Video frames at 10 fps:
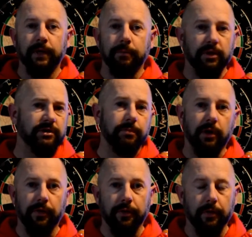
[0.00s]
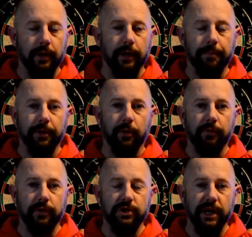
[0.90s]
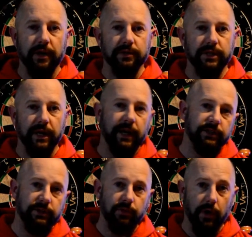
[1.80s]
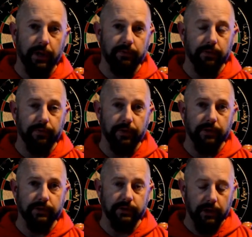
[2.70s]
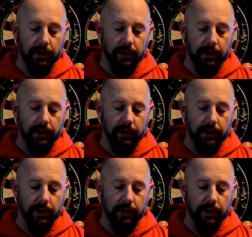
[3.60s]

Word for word: Most of our other um, beer review channels that I subscribe to first.